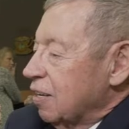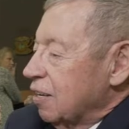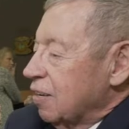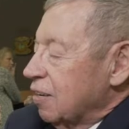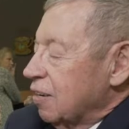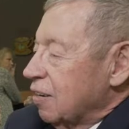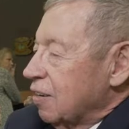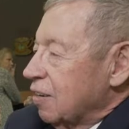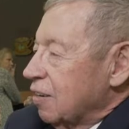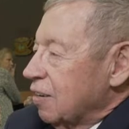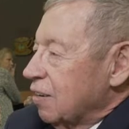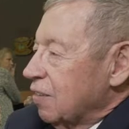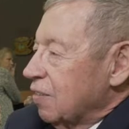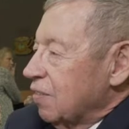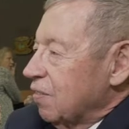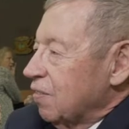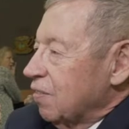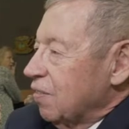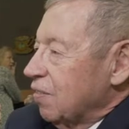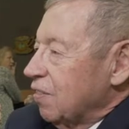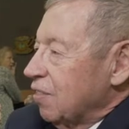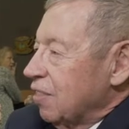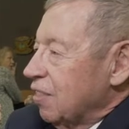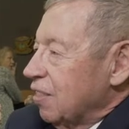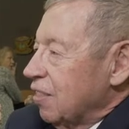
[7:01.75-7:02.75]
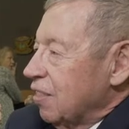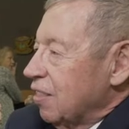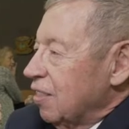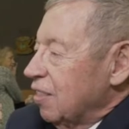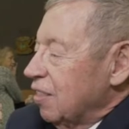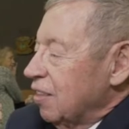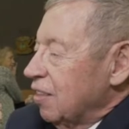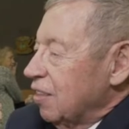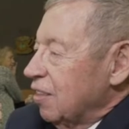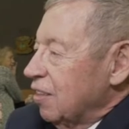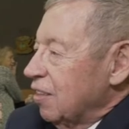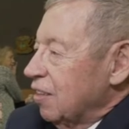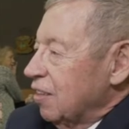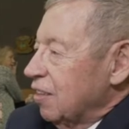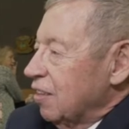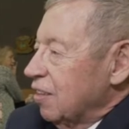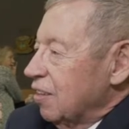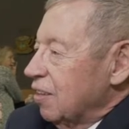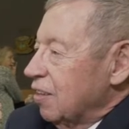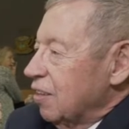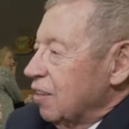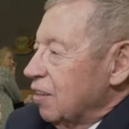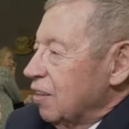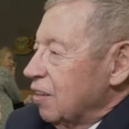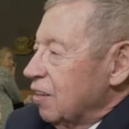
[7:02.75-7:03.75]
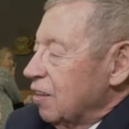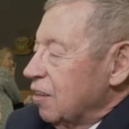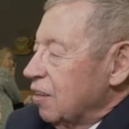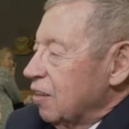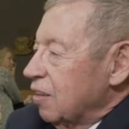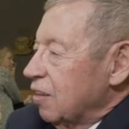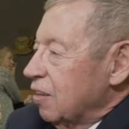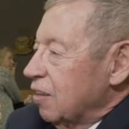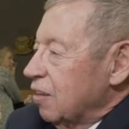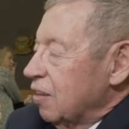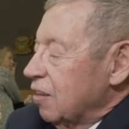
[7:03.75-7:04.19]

(not speaking)